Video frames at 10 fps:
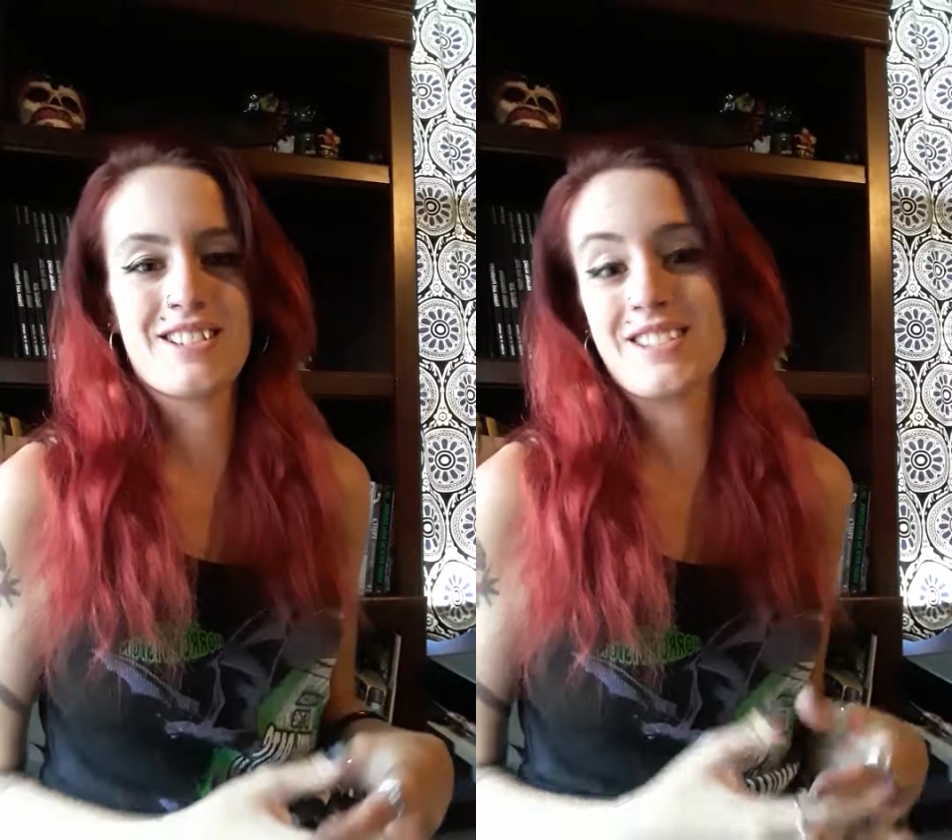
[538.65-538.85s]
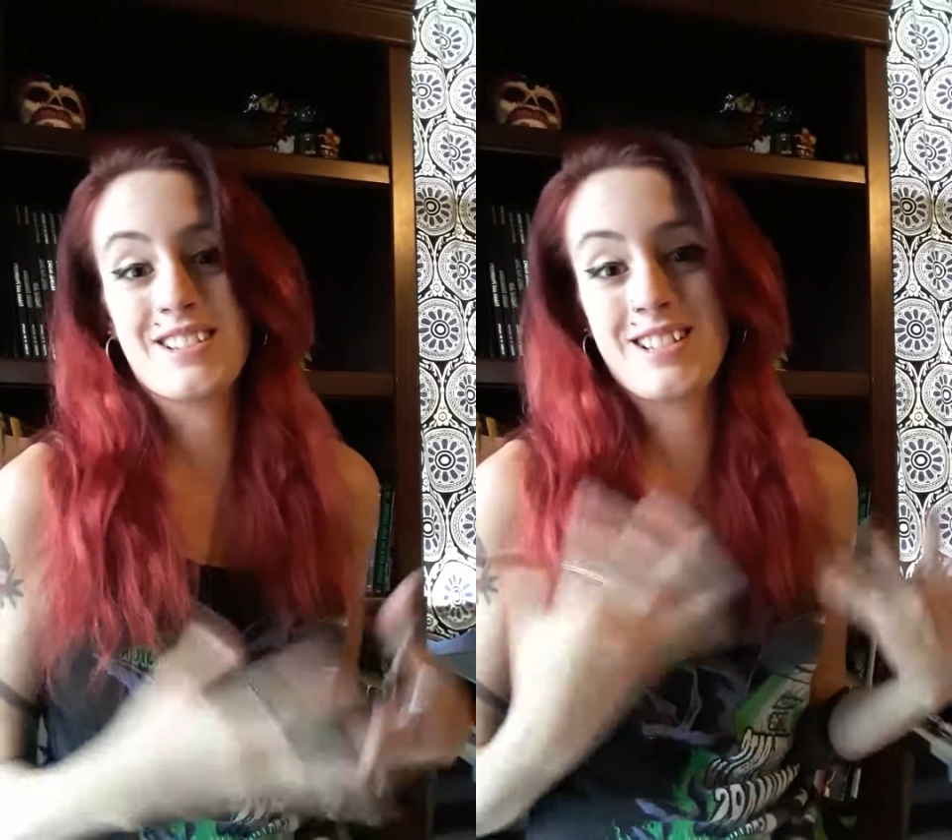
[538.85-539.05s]

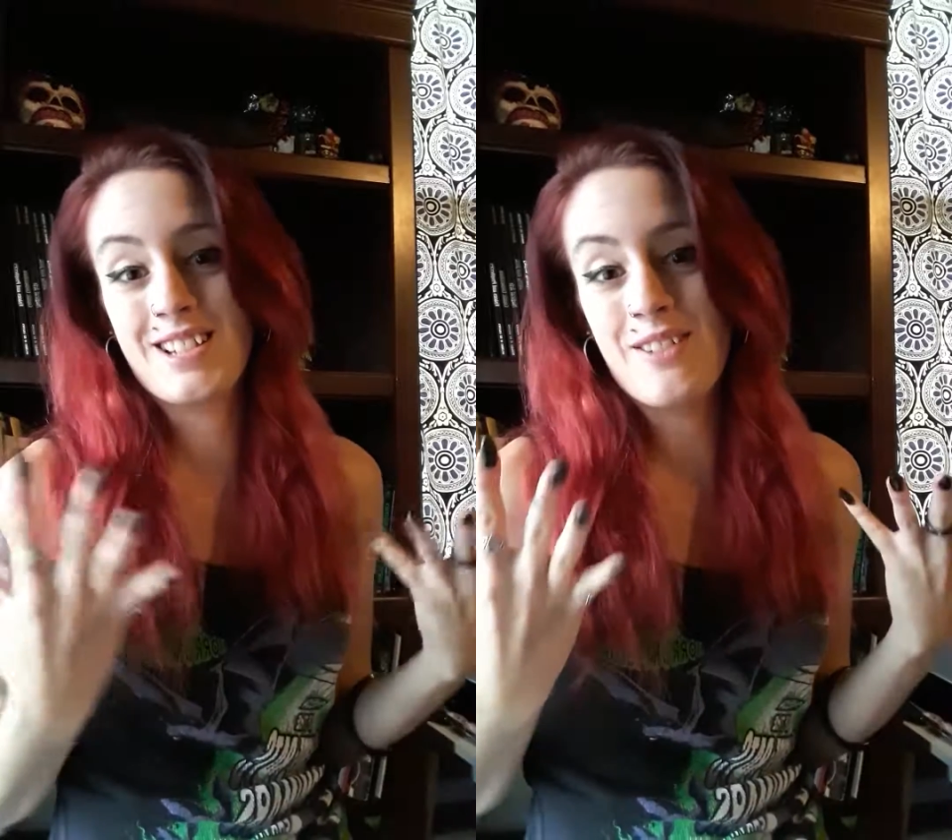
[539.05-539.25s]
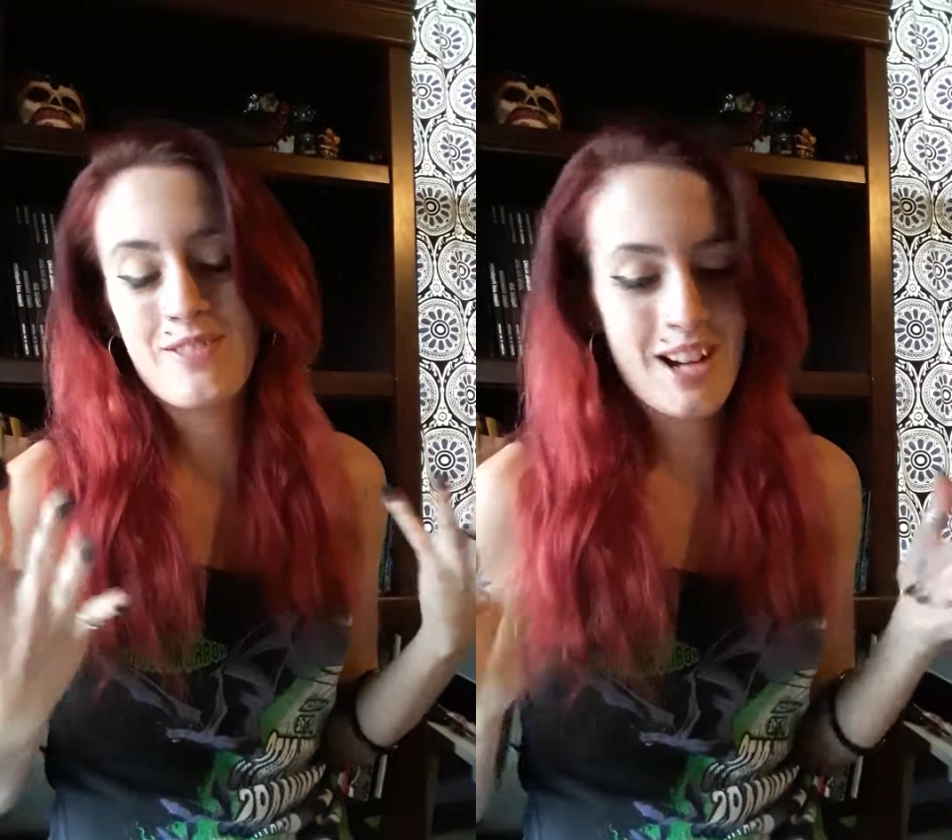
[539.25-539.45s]
just
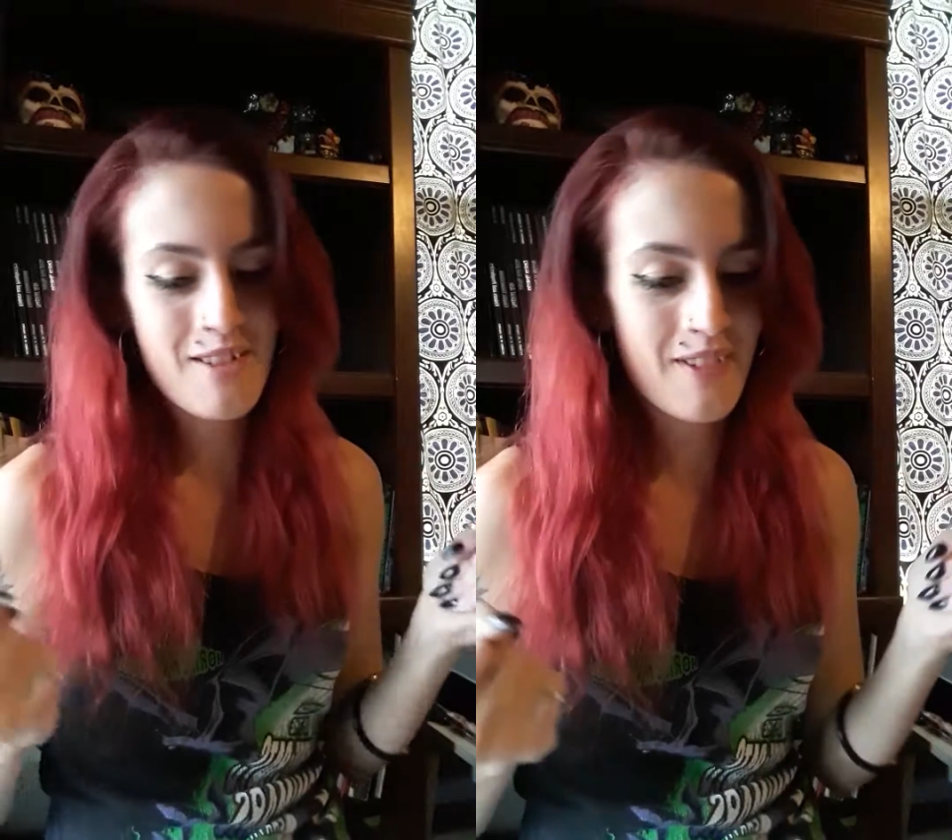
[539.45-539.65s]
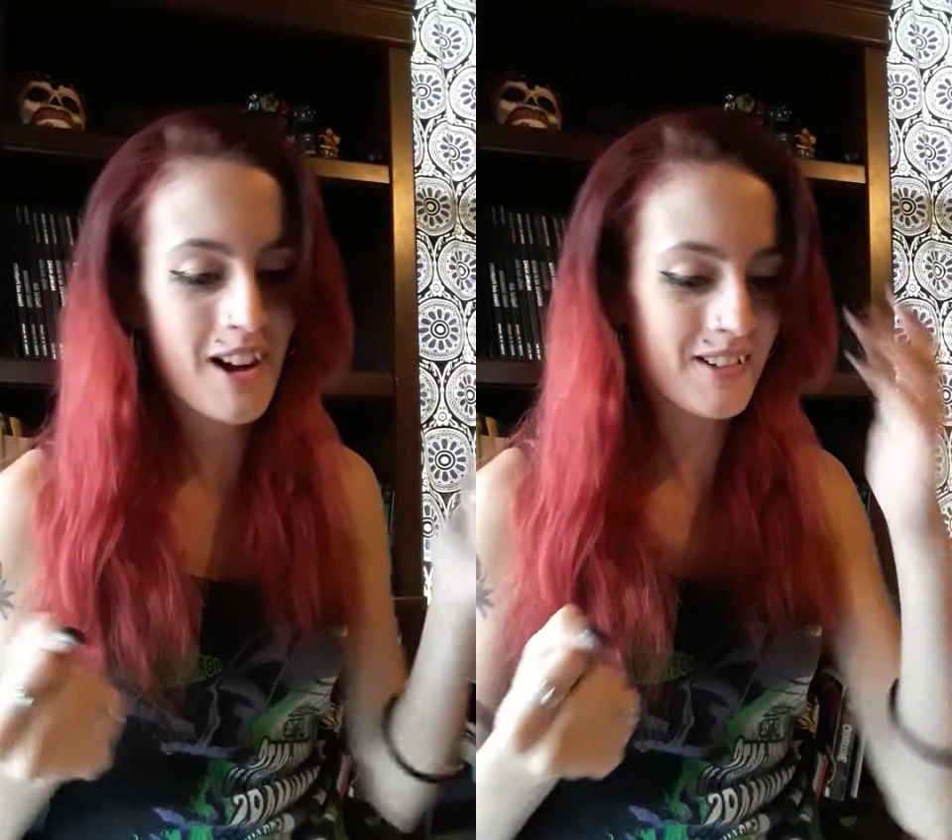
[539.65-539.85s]
stuff that
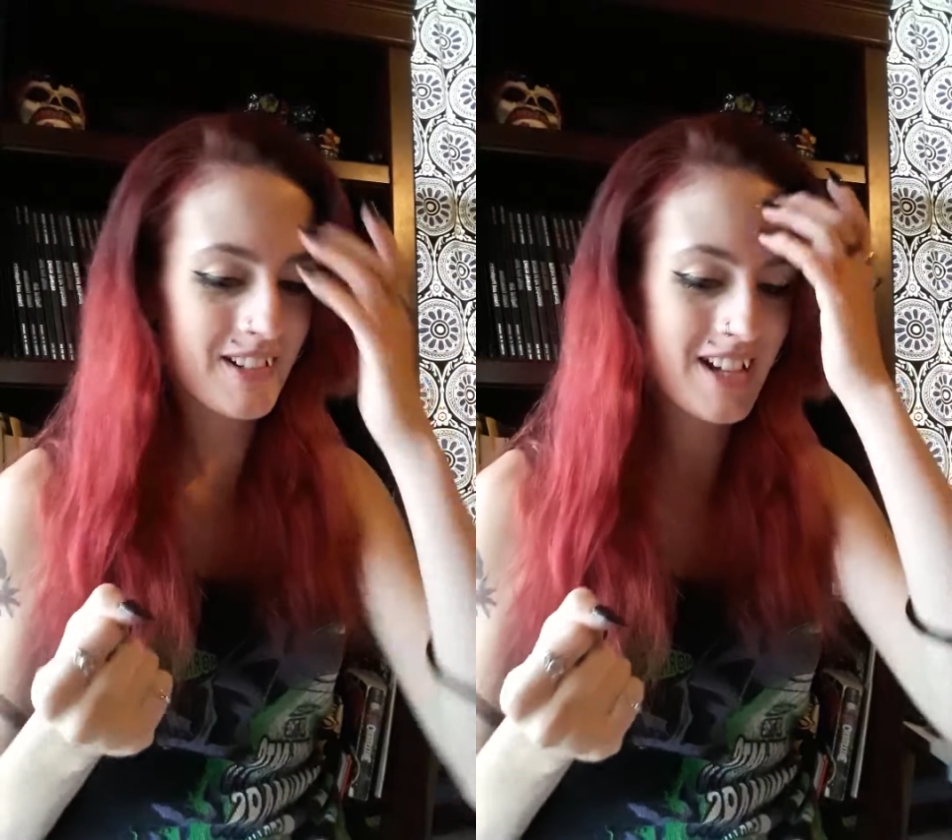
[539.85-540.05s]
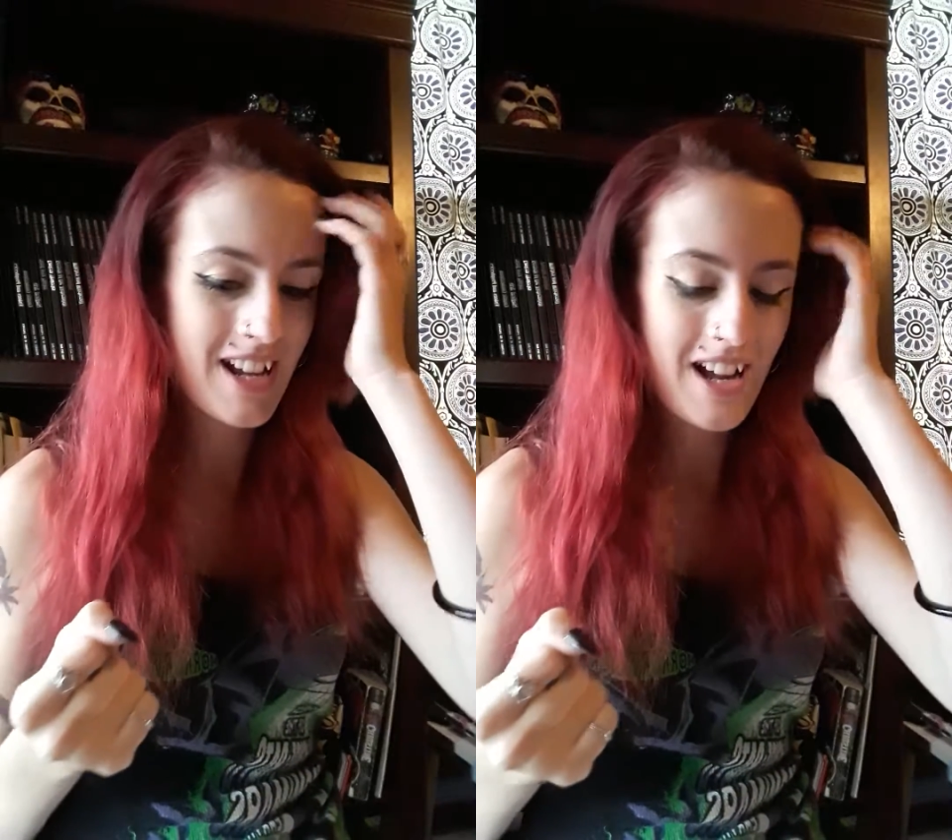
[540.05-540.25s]
I found.